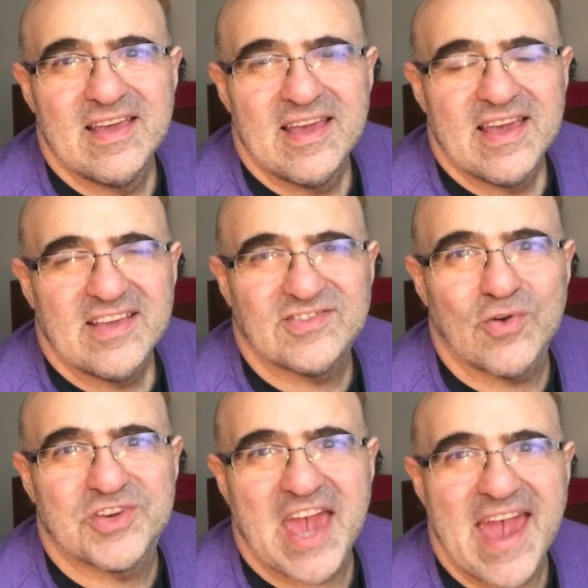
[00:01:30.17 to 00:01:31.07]
It's
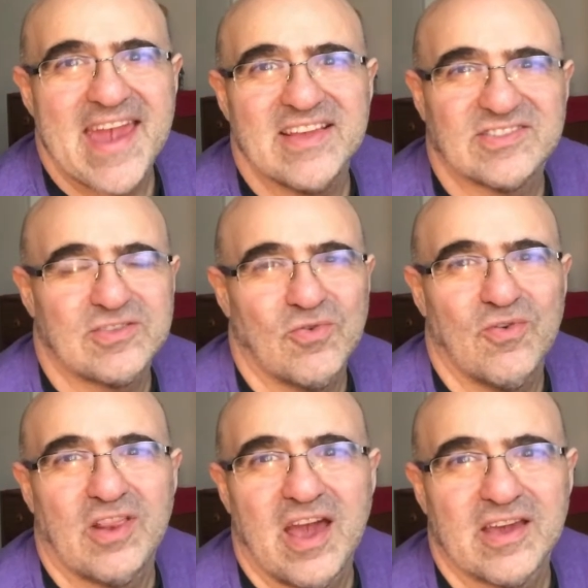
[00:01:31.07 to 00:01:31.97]
okay. It's sort
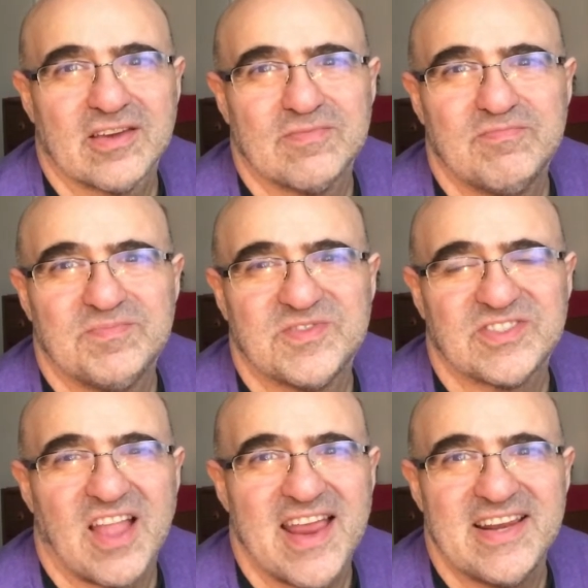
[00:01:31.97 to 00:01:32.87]
of like
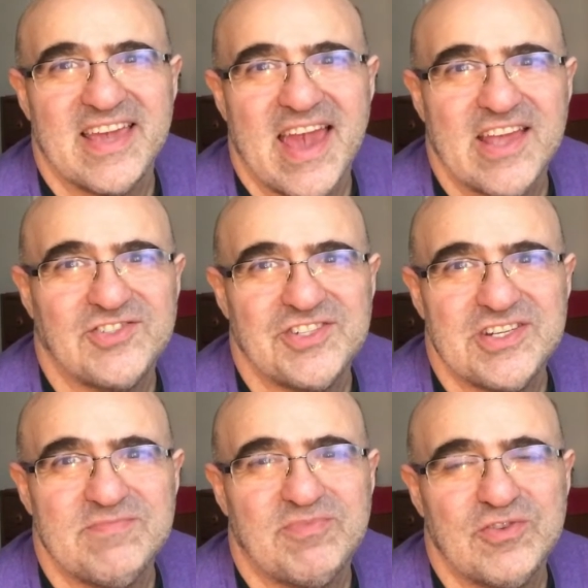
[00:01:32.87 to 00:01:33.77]
slightly
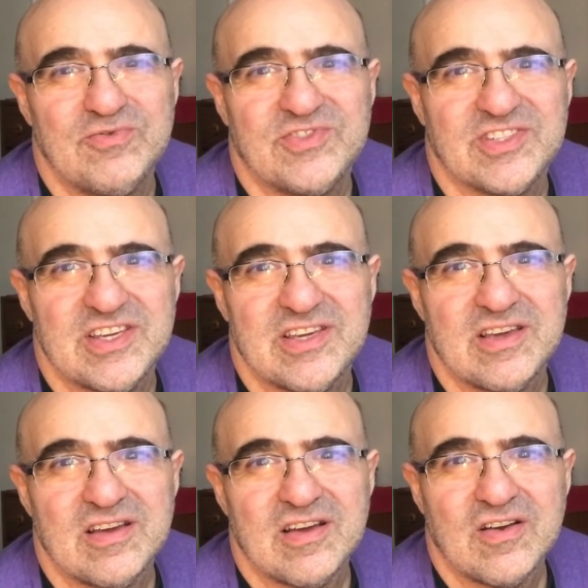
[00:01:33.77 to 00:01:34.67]
edgy, bluesy,
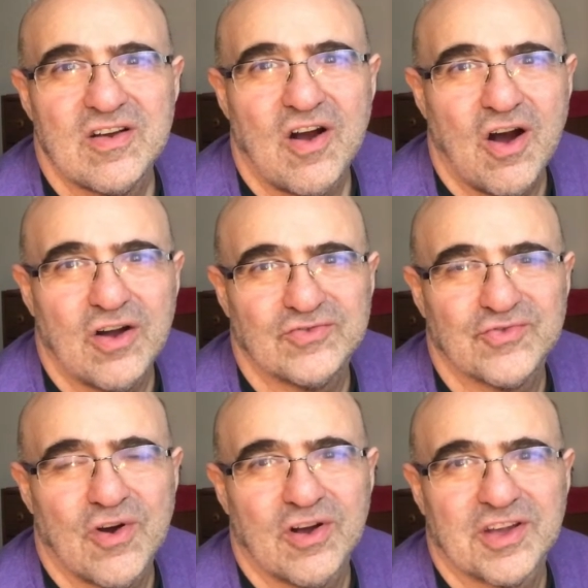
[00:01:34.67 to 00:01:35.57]
hard
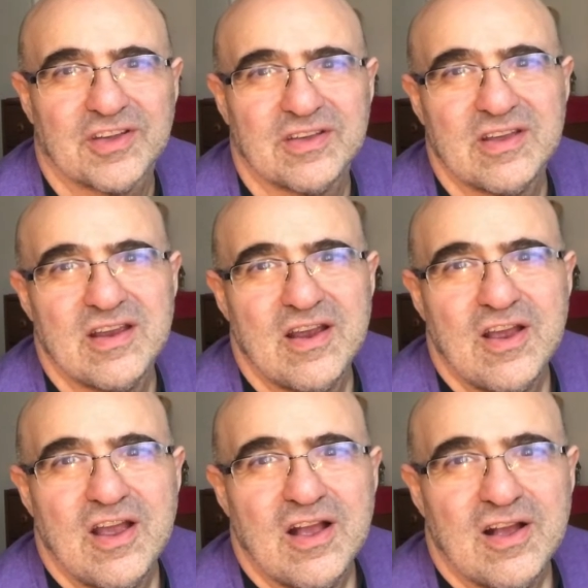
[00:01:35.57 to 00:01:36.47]
rock,
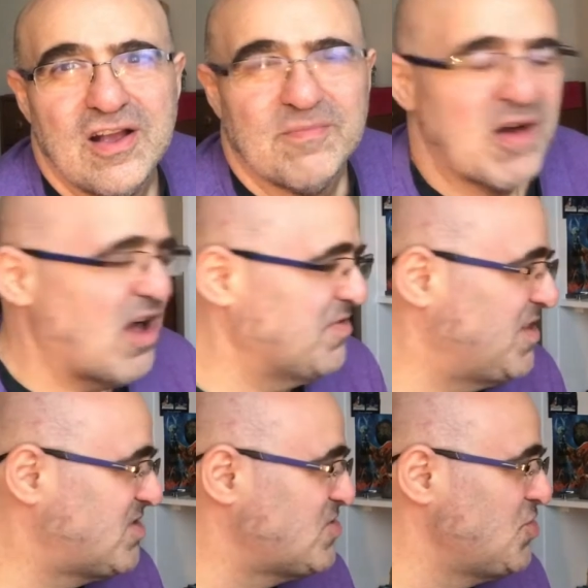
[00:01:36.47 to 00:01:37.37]
but
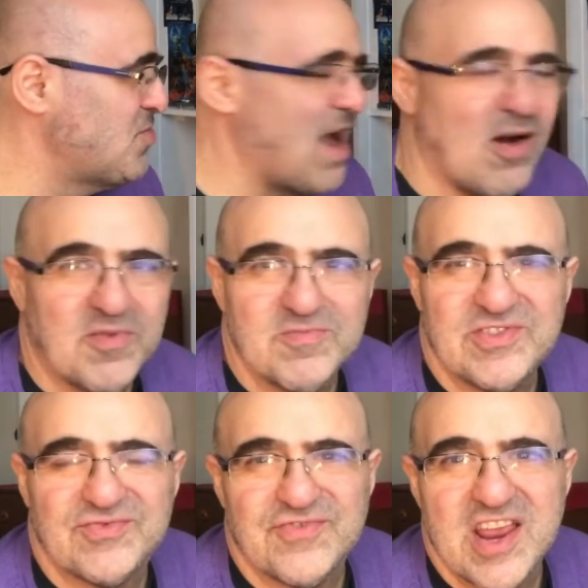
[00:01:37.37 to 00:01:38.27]
this new album
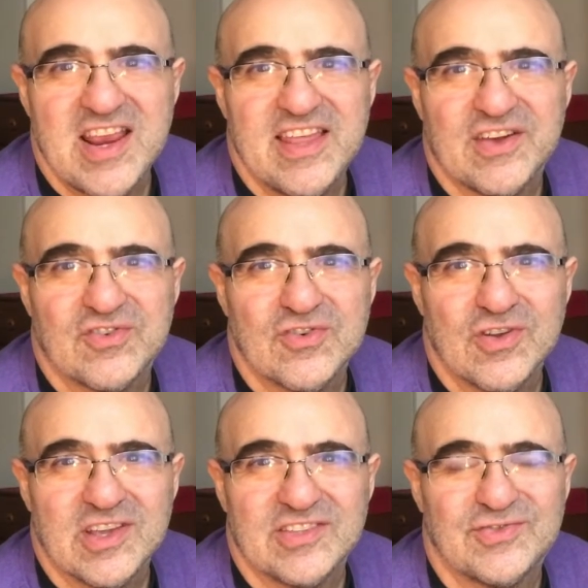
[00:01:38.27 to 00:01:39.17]
is really
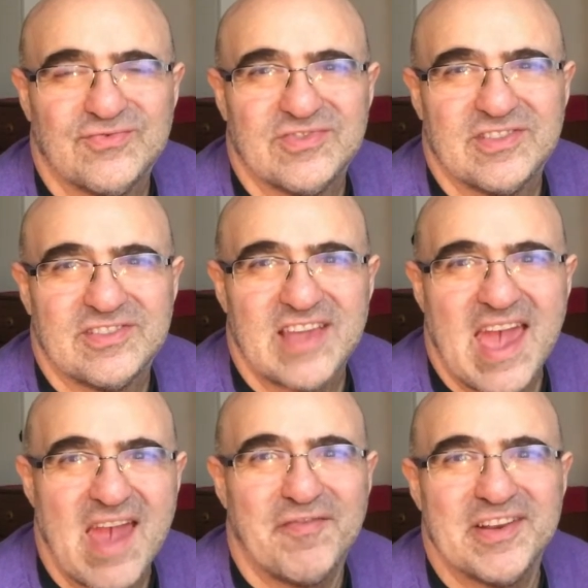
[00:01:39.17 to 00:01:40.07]
good. The
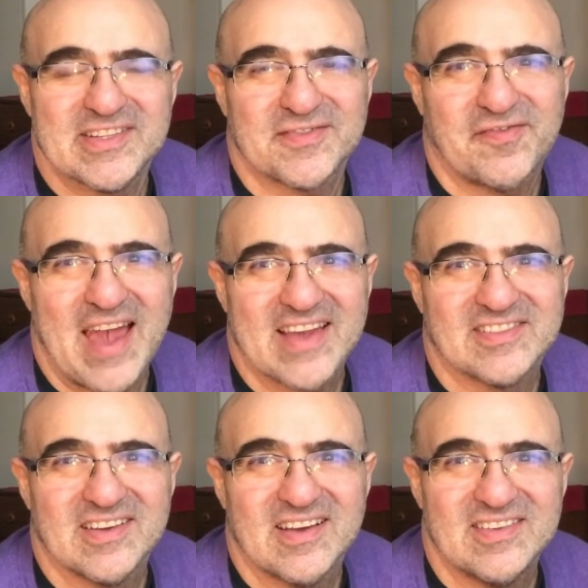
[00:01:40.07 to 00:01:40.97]
heaviness
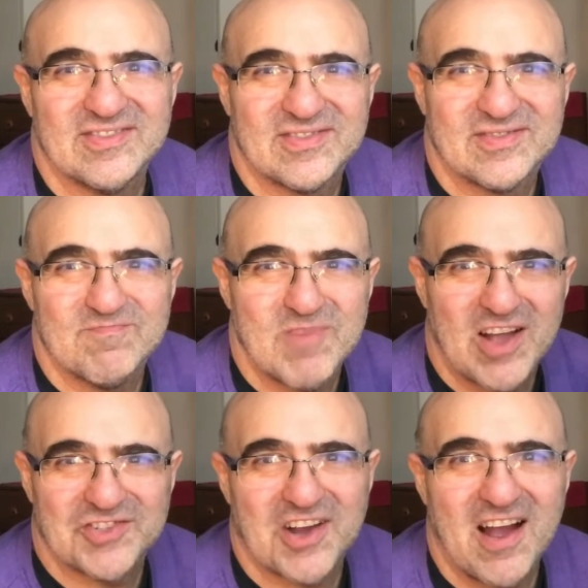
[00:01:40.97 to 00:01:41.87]
factor is
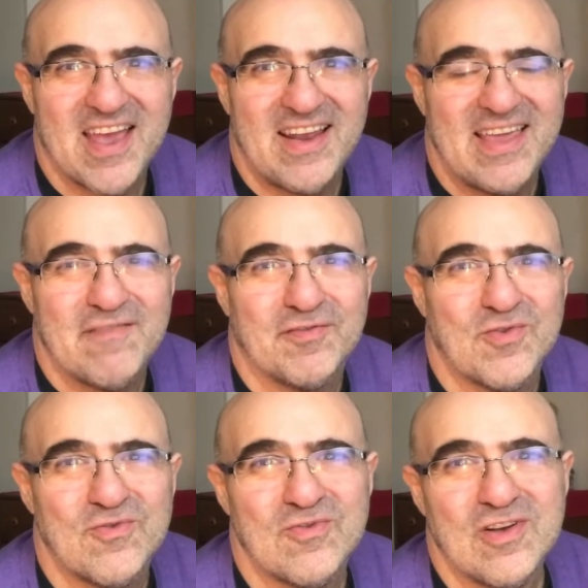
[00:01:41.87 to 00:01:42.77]
much higher level.